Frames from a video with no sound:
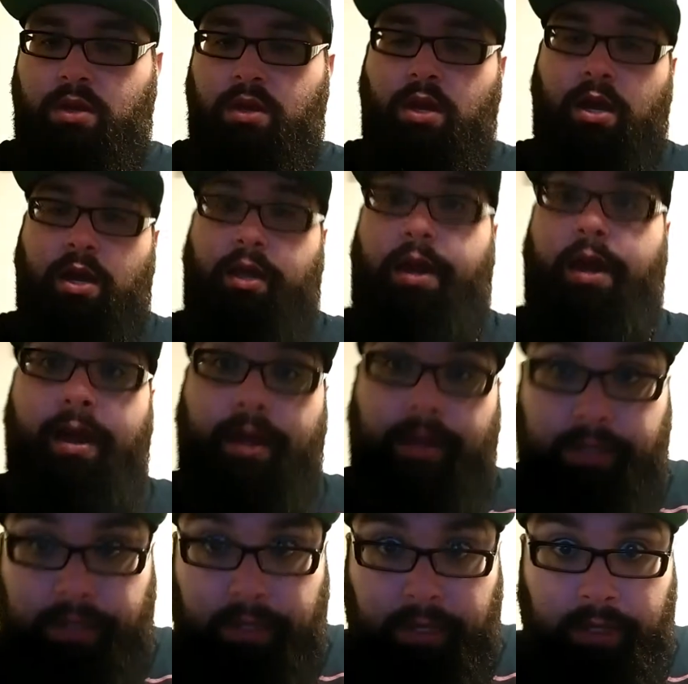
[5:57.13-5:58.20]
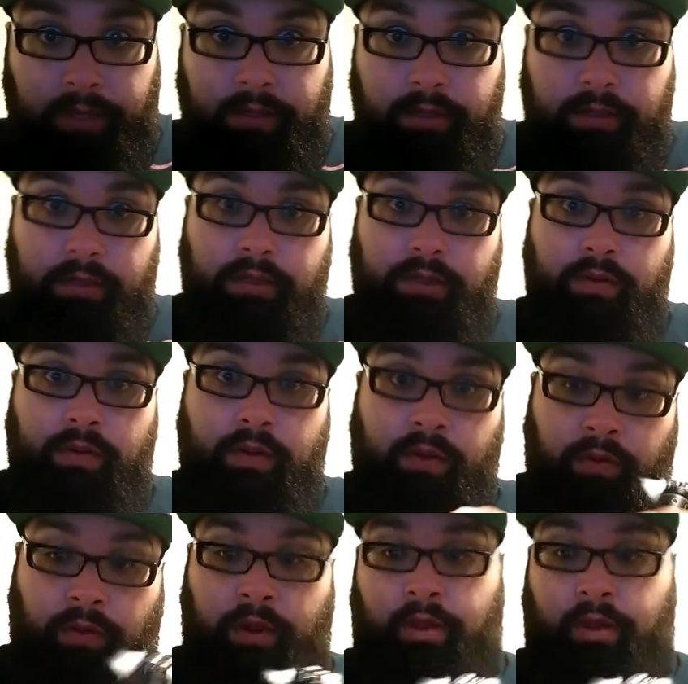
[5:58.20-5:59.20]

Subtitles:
And I intend to agree,